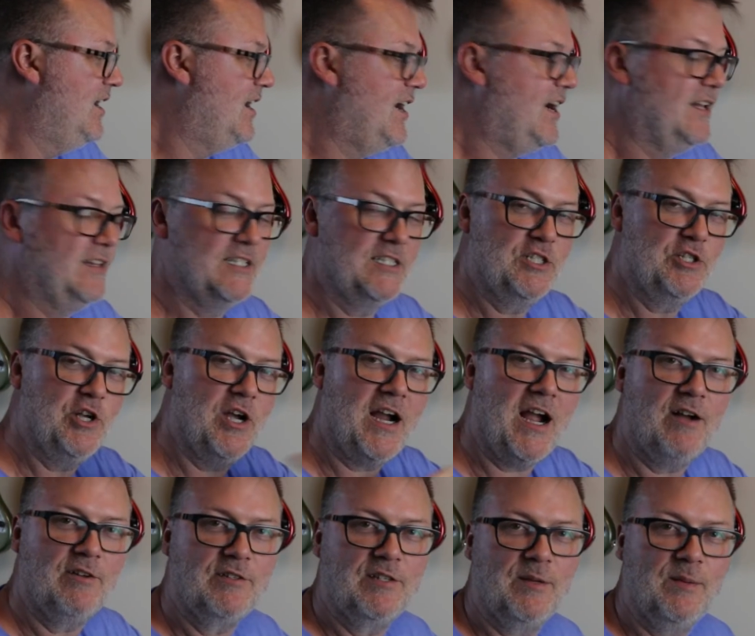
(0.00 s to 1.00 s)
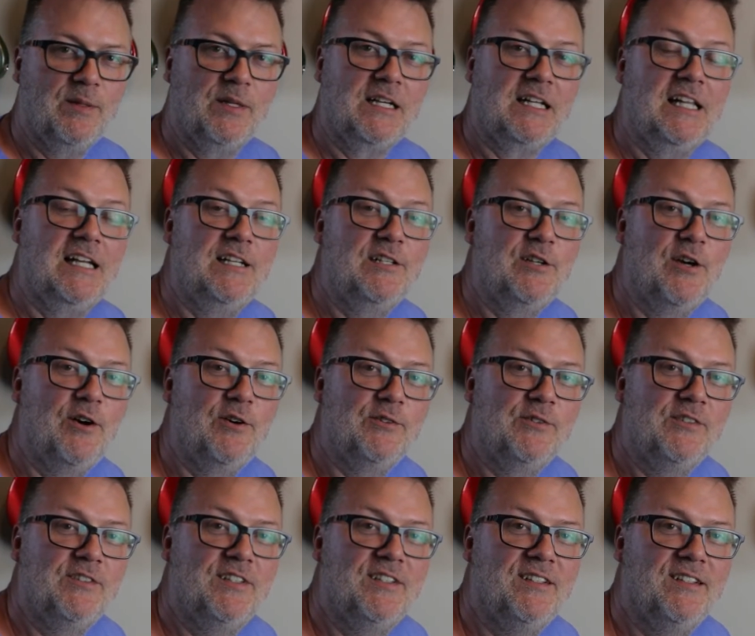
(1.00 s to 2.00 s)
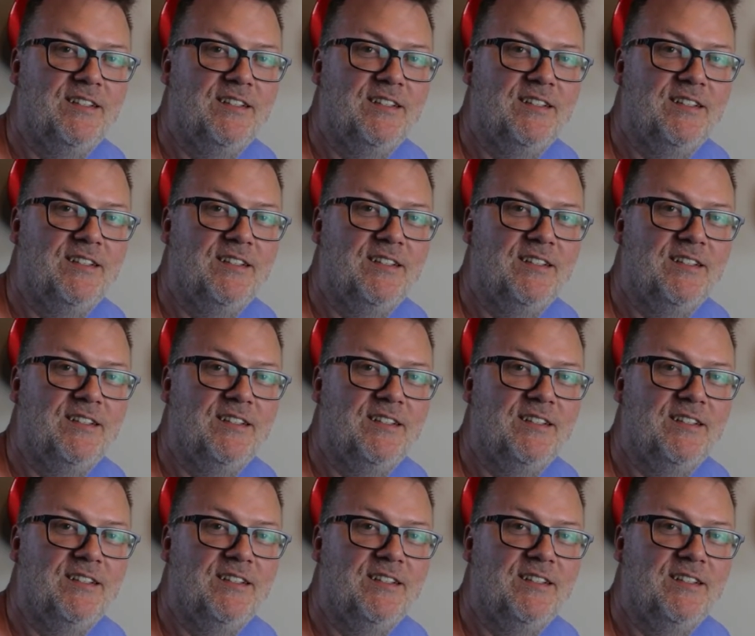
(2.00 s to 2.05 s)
Let's check out some of the clean tones.